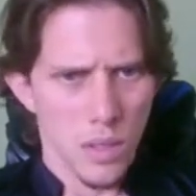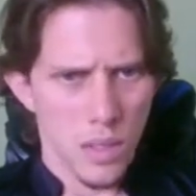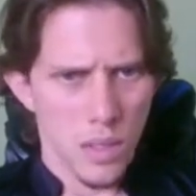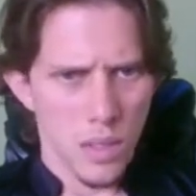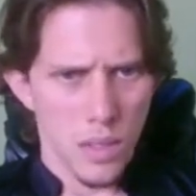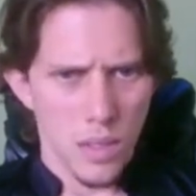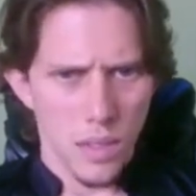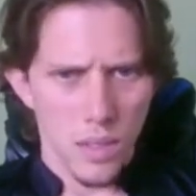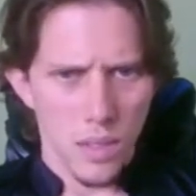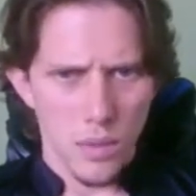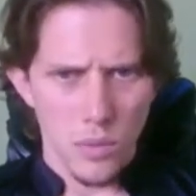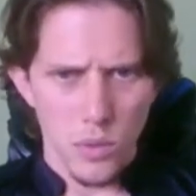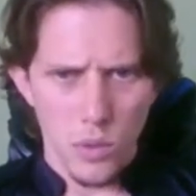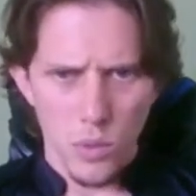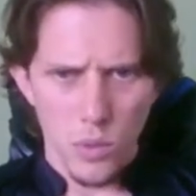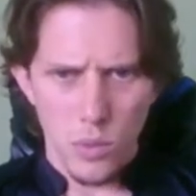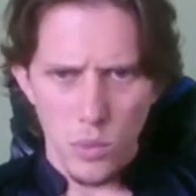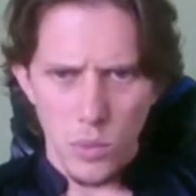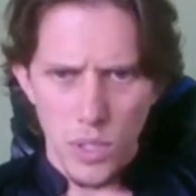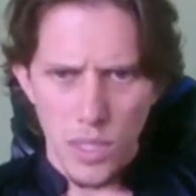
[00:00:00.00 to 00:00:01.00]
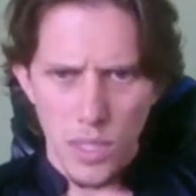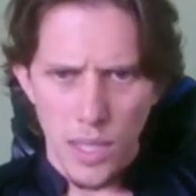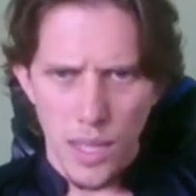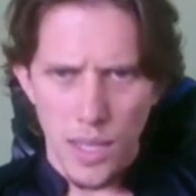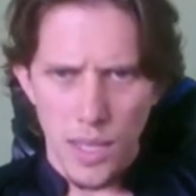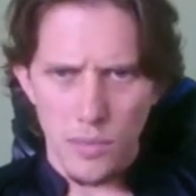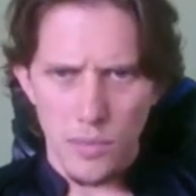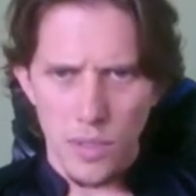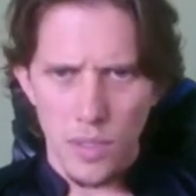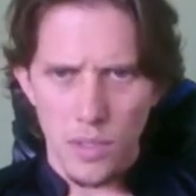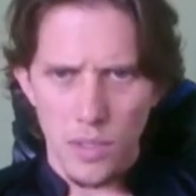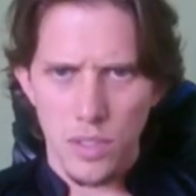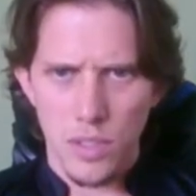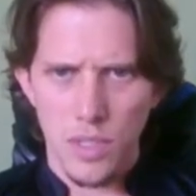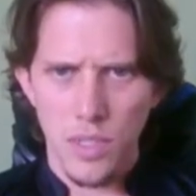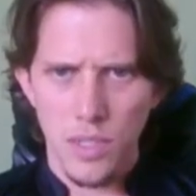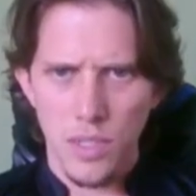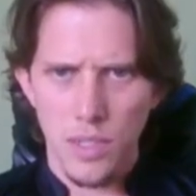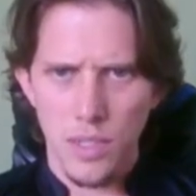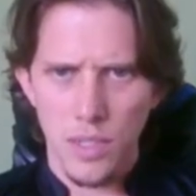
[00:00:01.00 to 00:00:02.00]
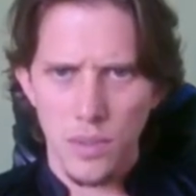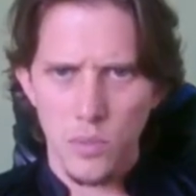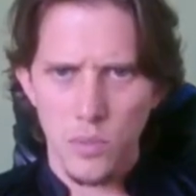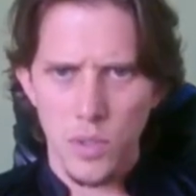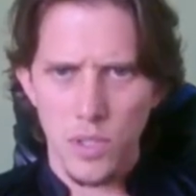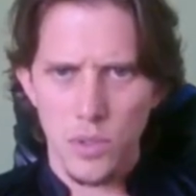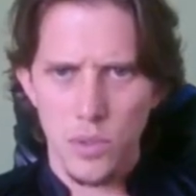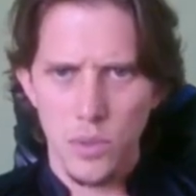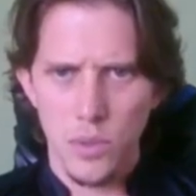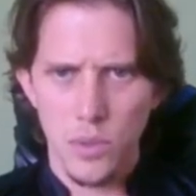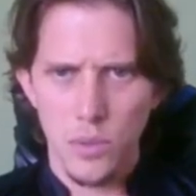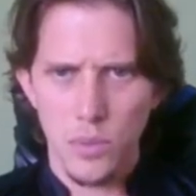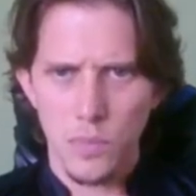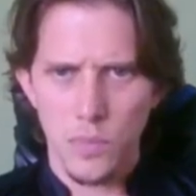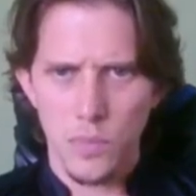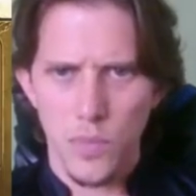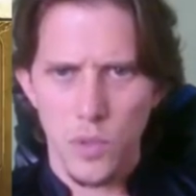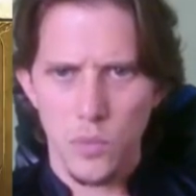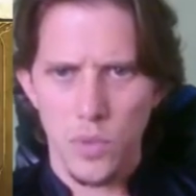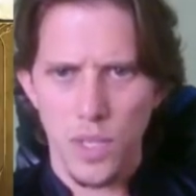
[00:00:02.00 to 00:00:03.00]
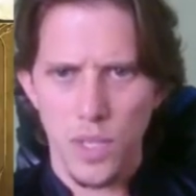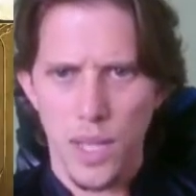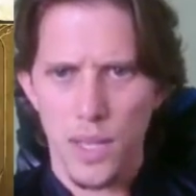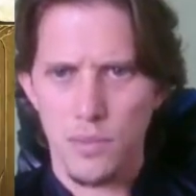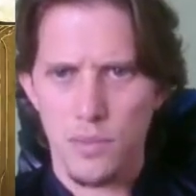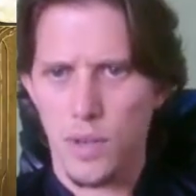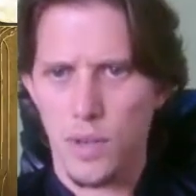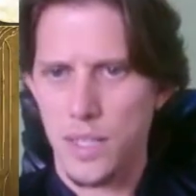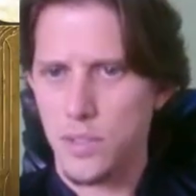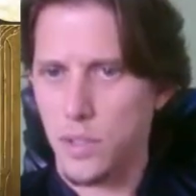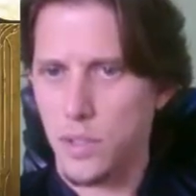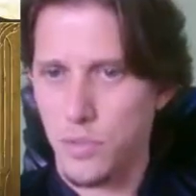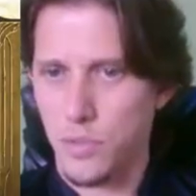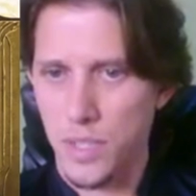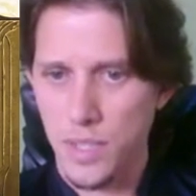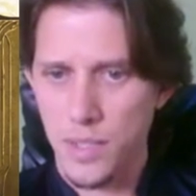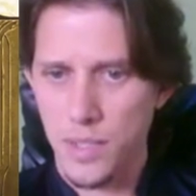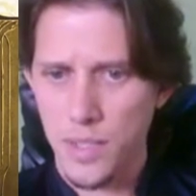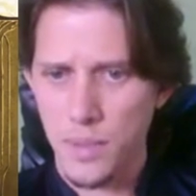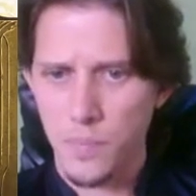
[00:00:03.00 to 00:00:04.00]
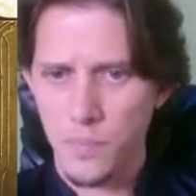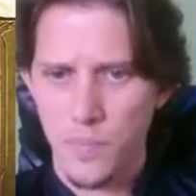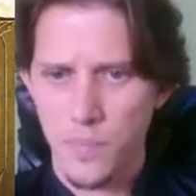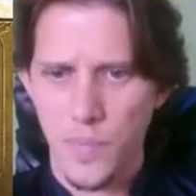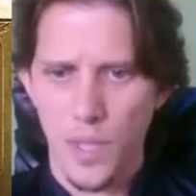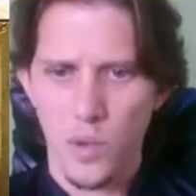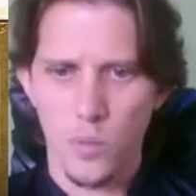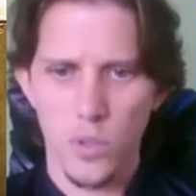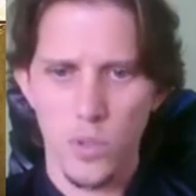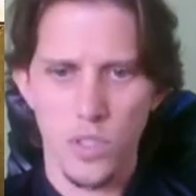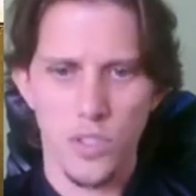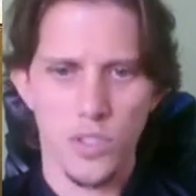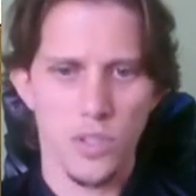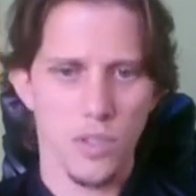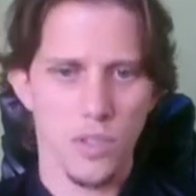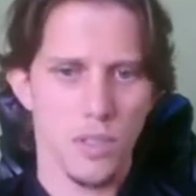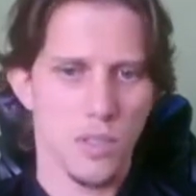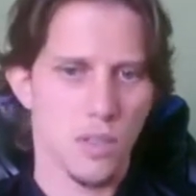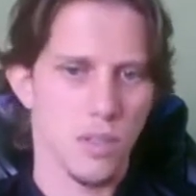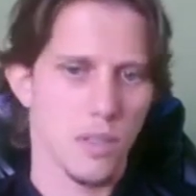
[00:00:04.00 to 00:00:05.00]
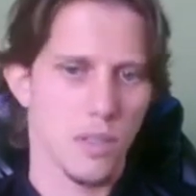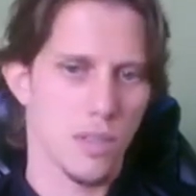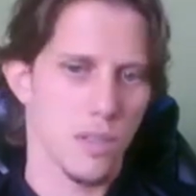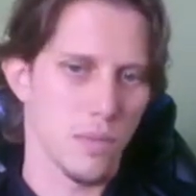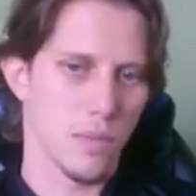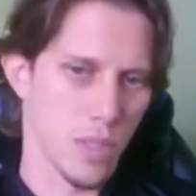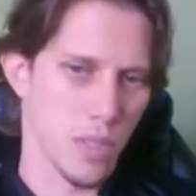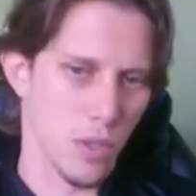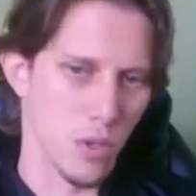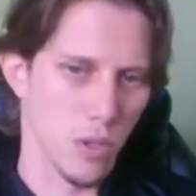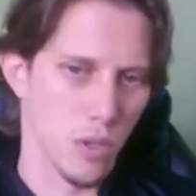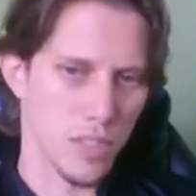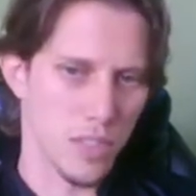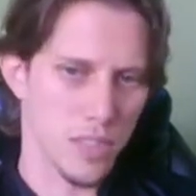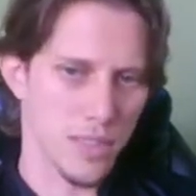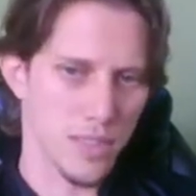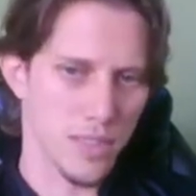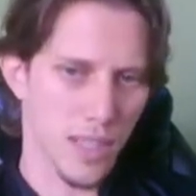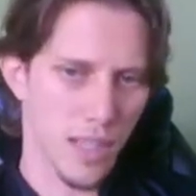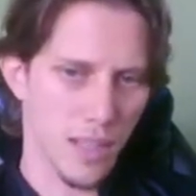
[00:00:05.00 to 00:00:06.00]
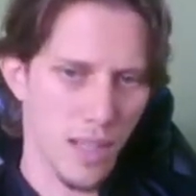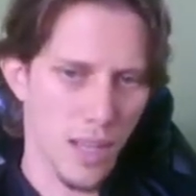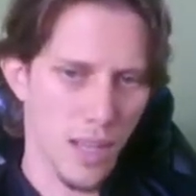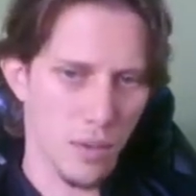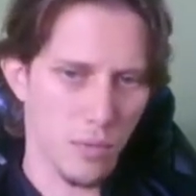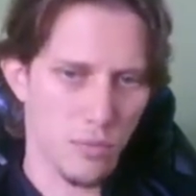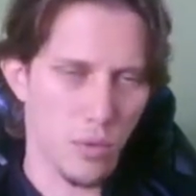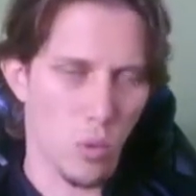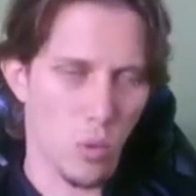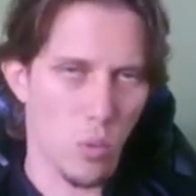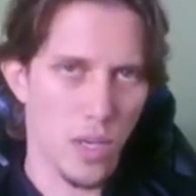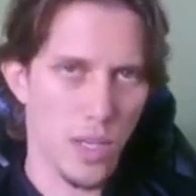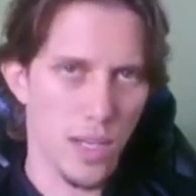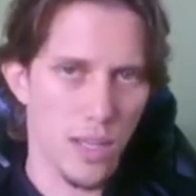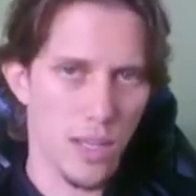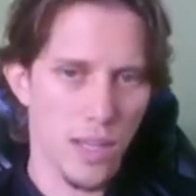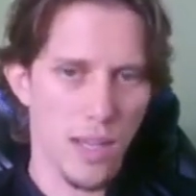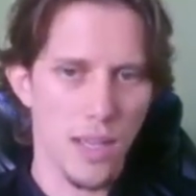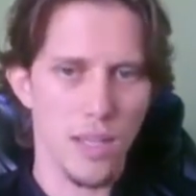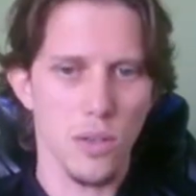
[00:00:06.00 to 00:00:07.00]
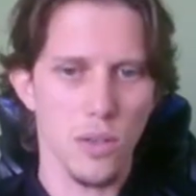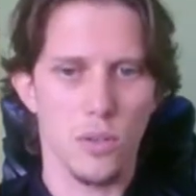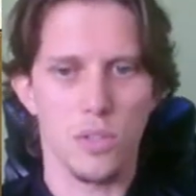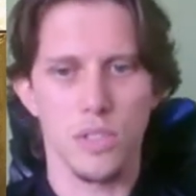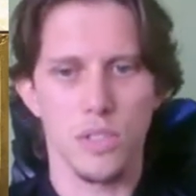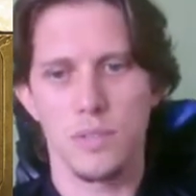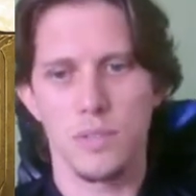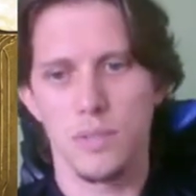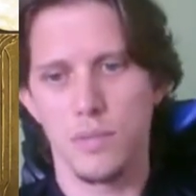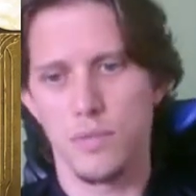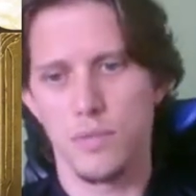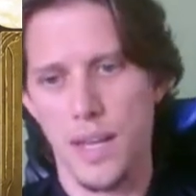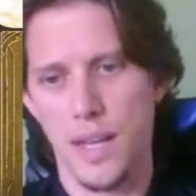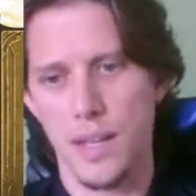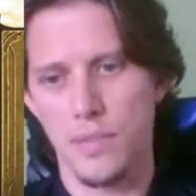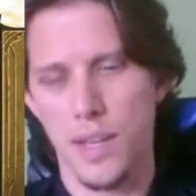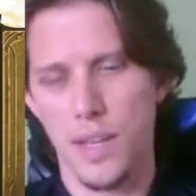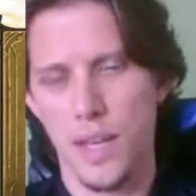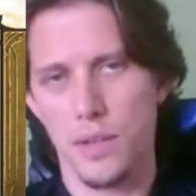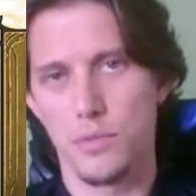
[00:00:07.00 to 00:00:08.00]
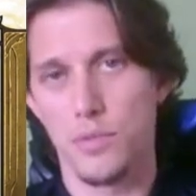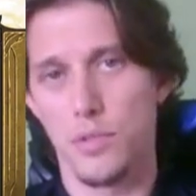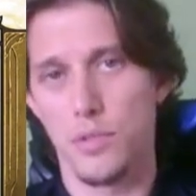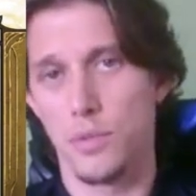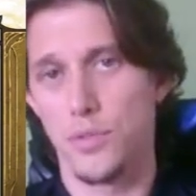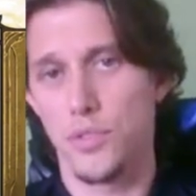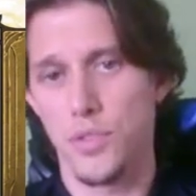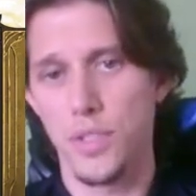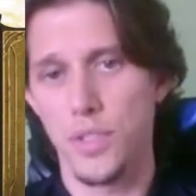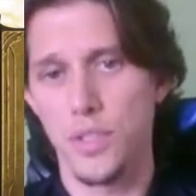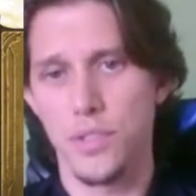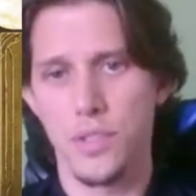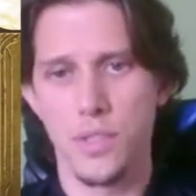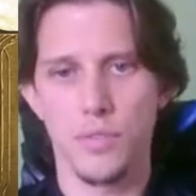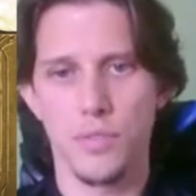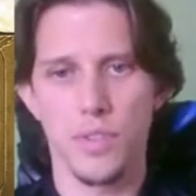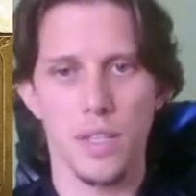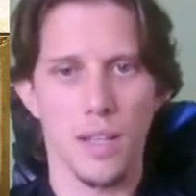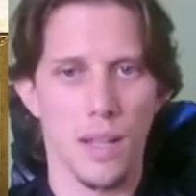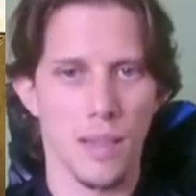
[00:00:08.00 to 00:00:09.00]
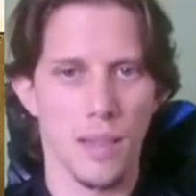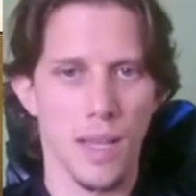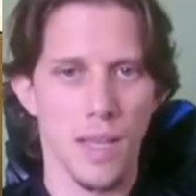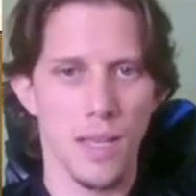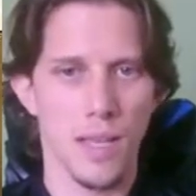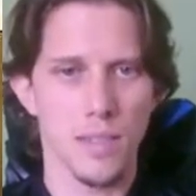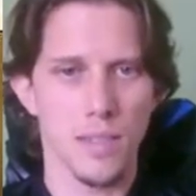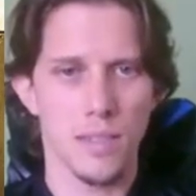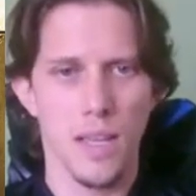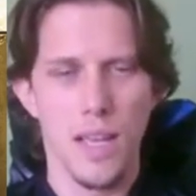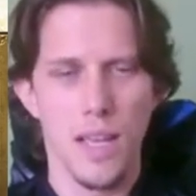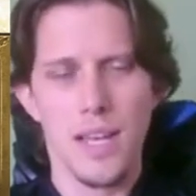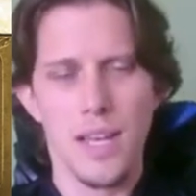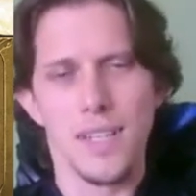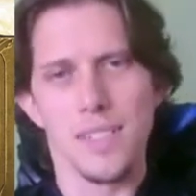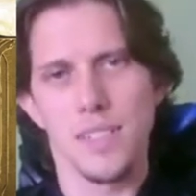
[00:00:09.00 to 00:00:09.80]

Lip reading: Do we have any other healing? We do. We have Rites of Healing, which recovers 10 health from one ally or 5 health from 3 different allies.